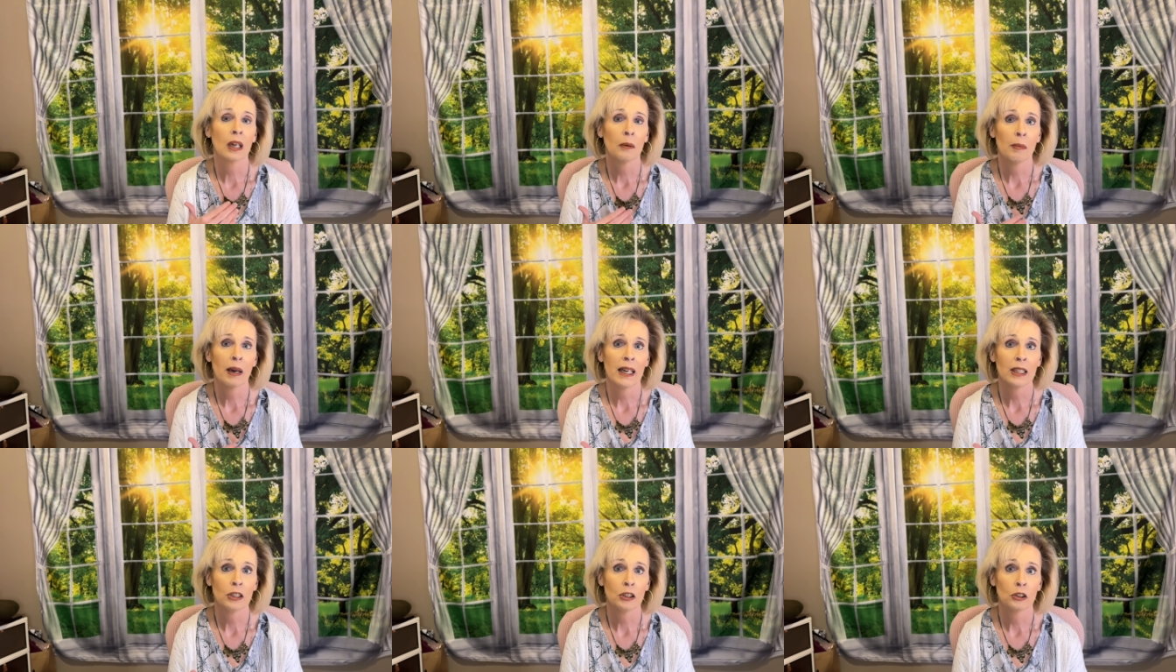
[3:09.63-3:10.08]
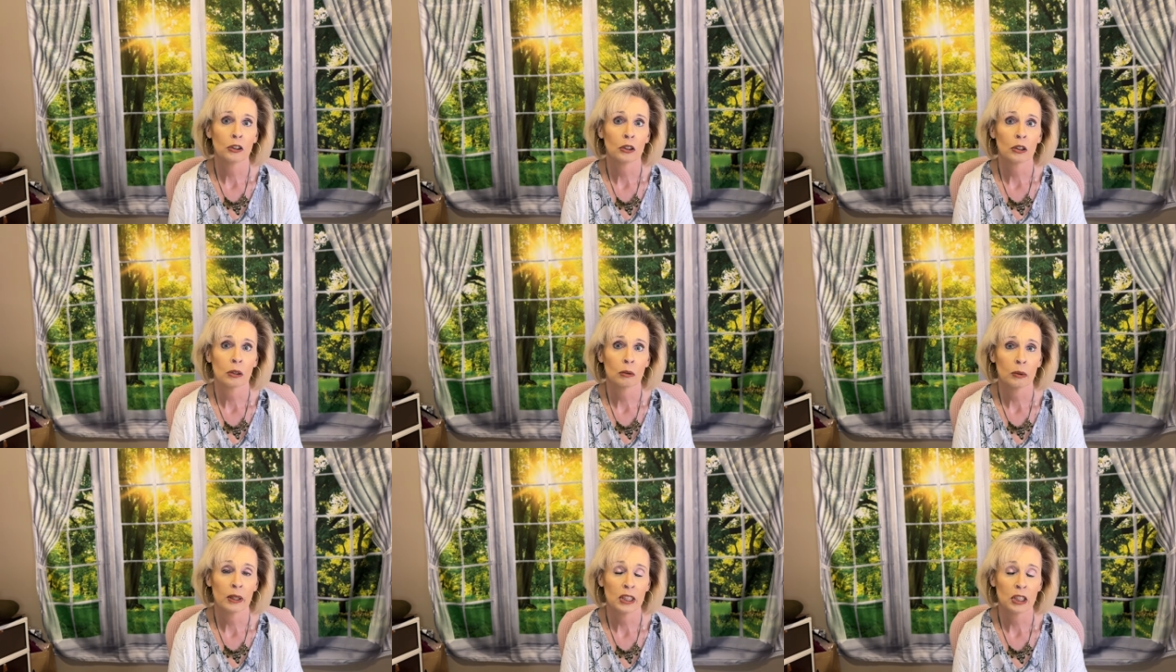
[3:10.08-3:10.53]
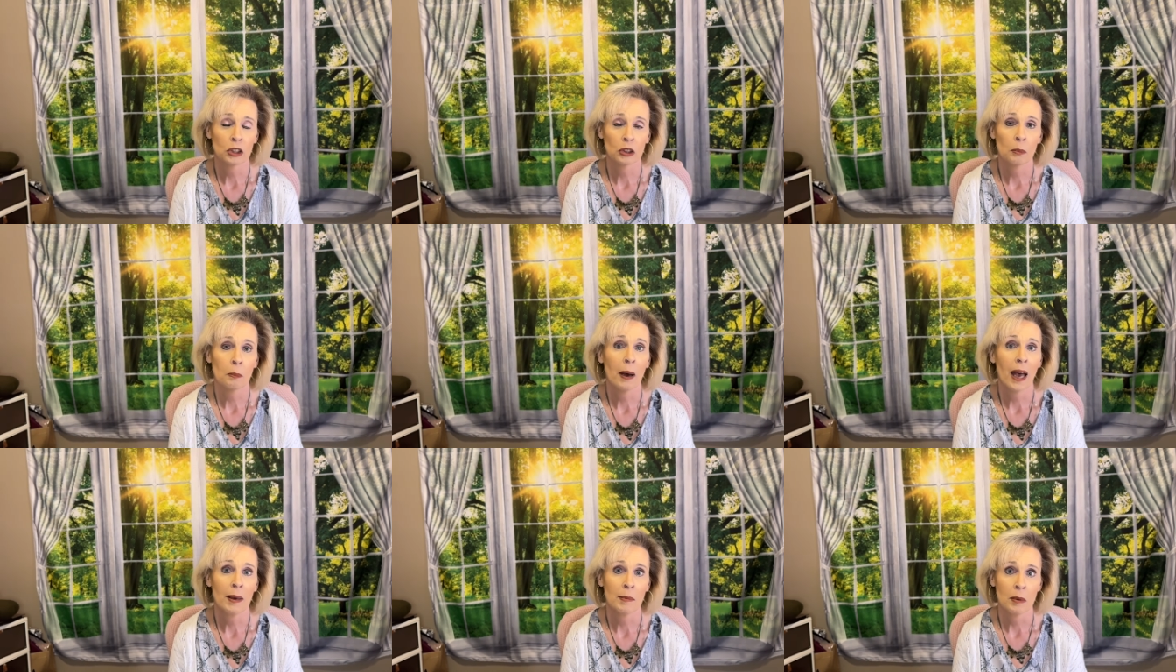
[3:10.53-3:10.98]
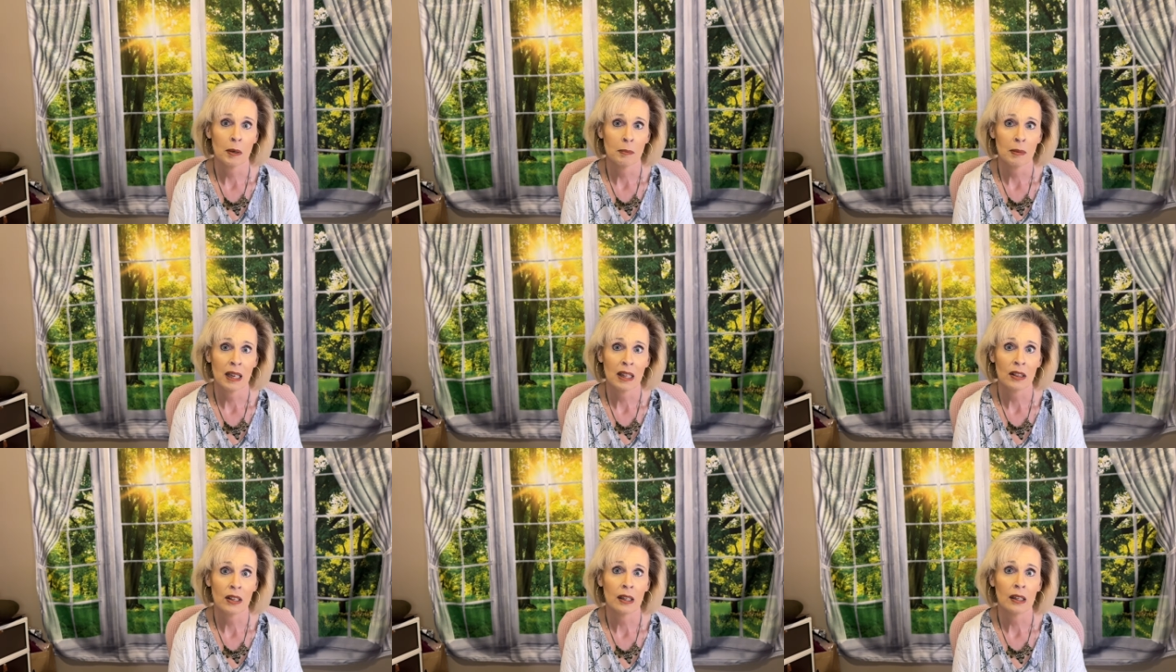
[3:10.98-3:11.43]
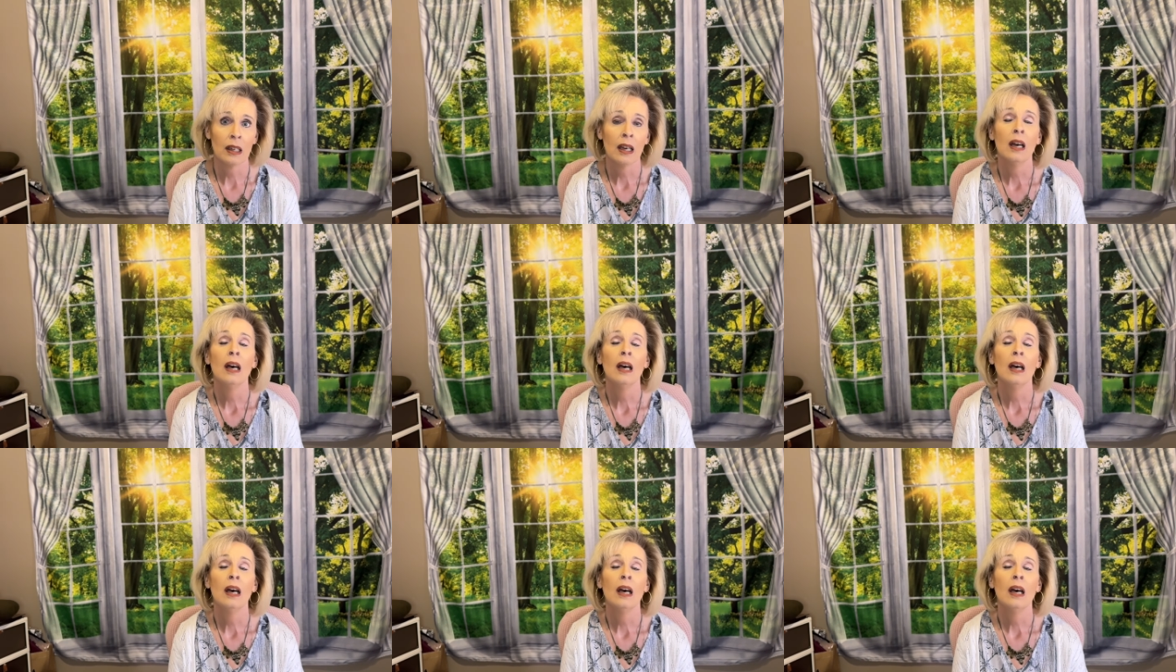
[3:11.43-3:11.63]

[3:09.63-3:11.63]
go back to your original payment method.